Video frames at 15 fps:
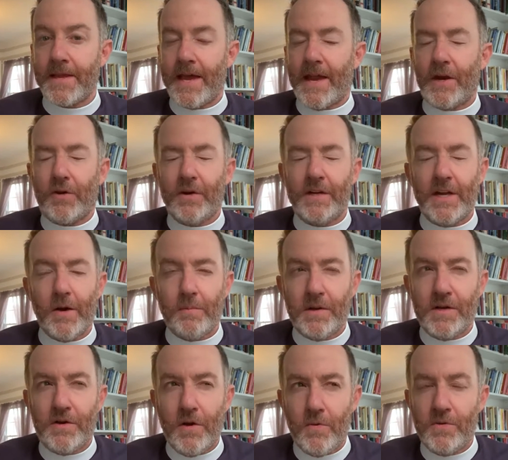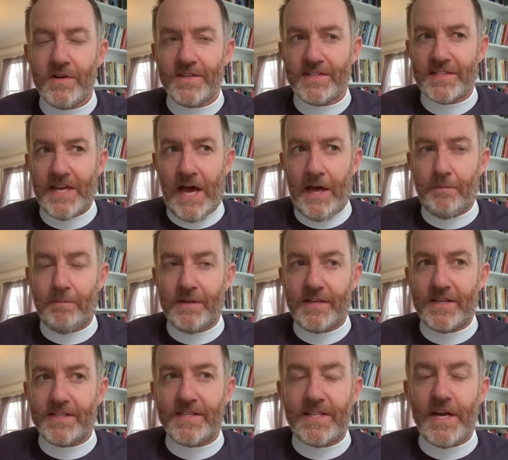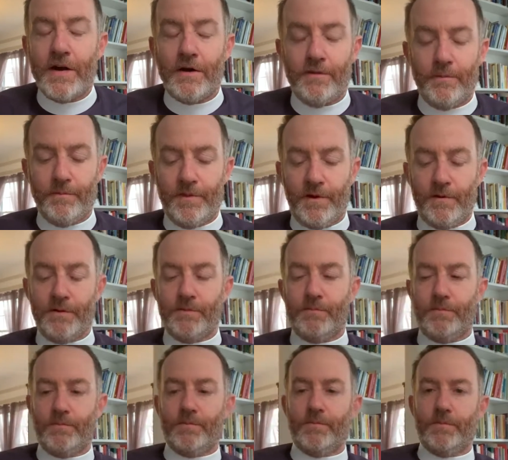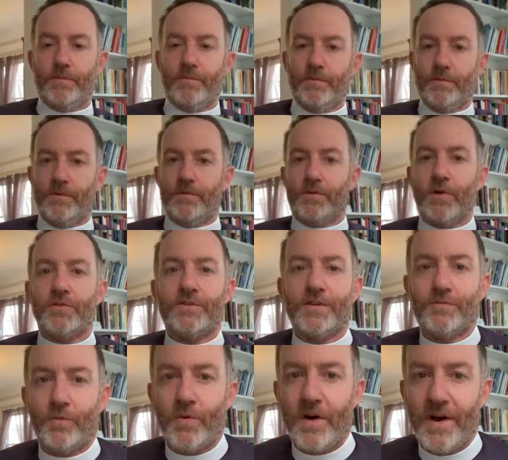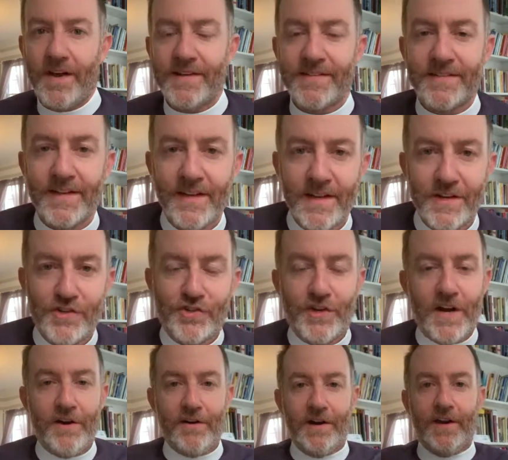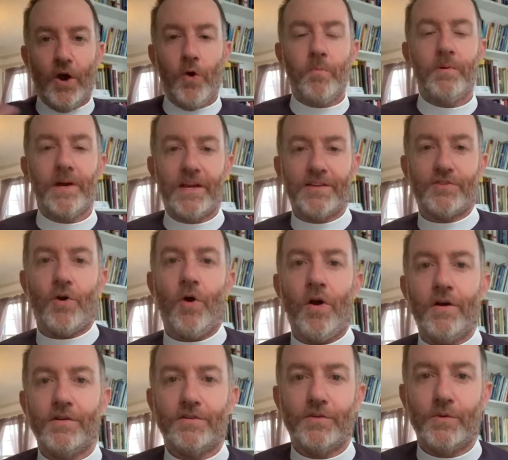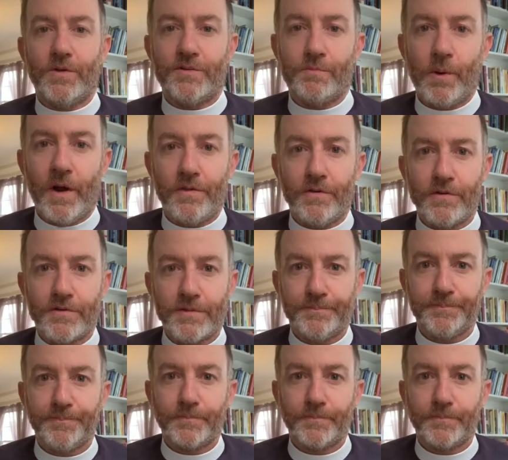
And I couldn't help but notice that, because there Joseph was opening his heart to his brothers,